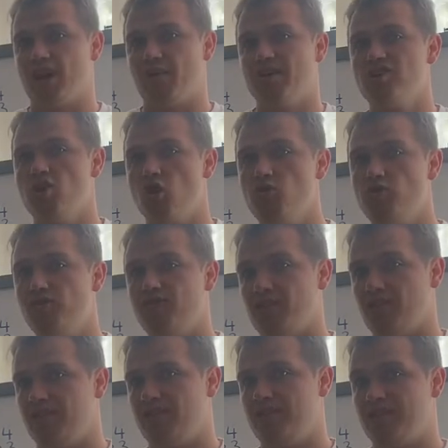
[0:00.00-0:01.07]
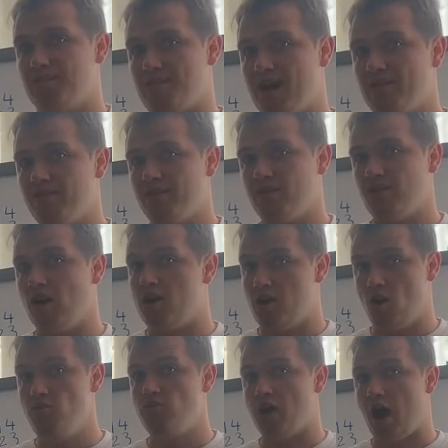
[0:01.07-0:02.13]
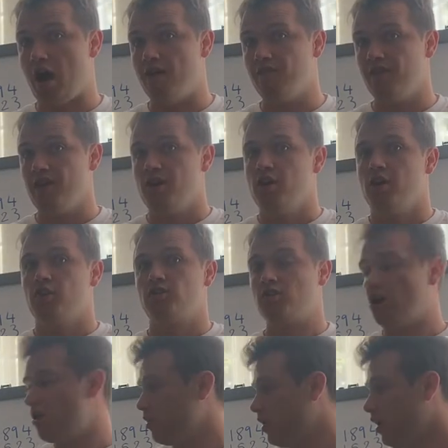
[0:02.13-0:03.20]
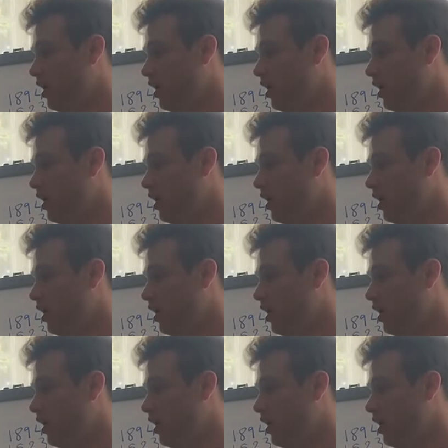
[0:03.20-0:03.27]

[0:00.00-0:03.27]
Now I know you've done these in maths, I know you have, so